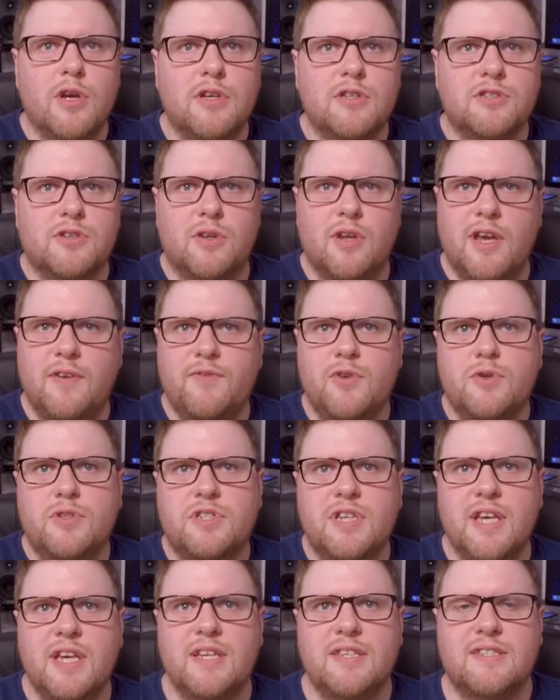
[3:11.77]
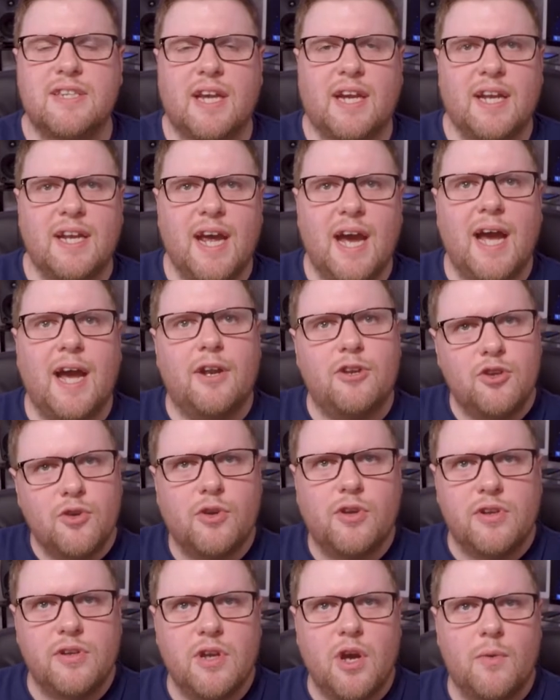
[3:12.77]
So that if you see it secondhand, you
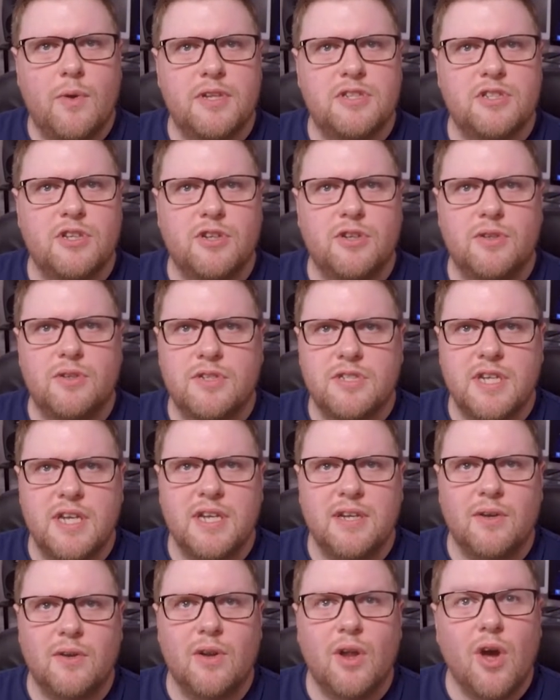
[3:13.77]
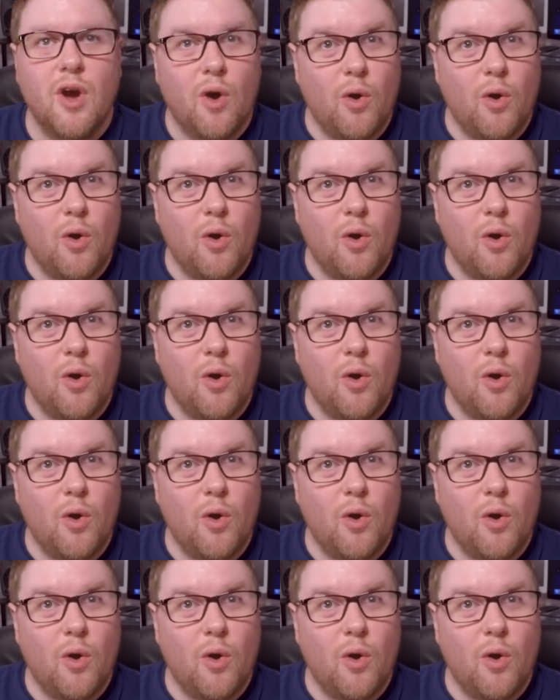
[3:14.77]
can know it's a good deal.